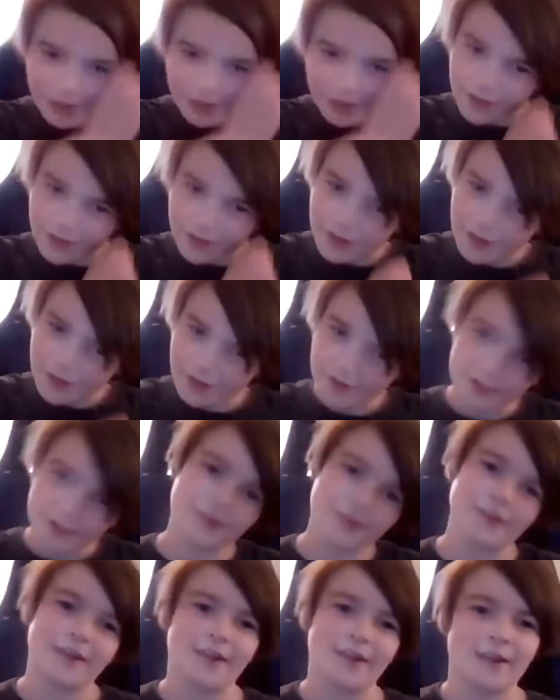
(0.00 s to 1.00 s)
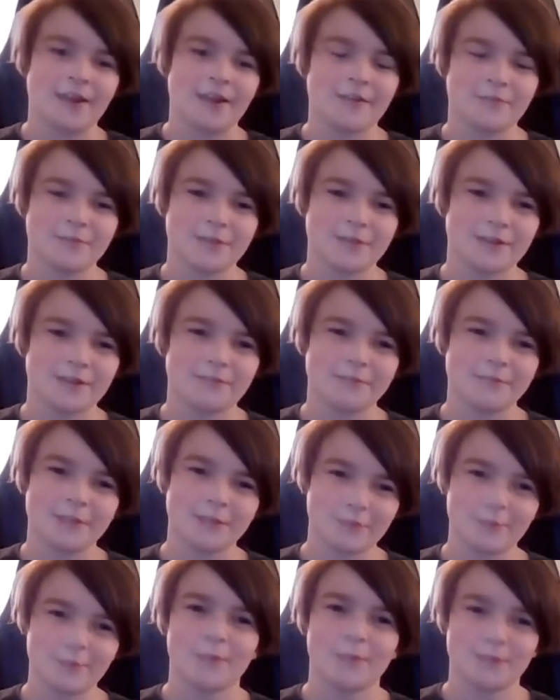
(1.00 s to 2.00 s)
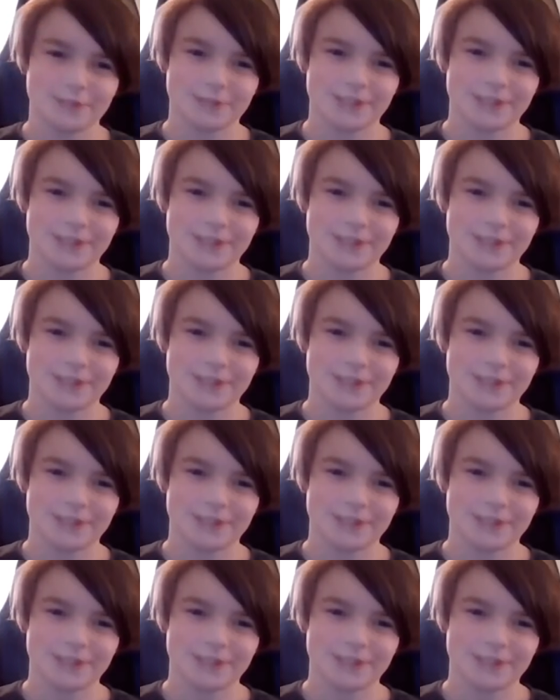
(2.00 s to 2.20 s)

I ha have become even more tech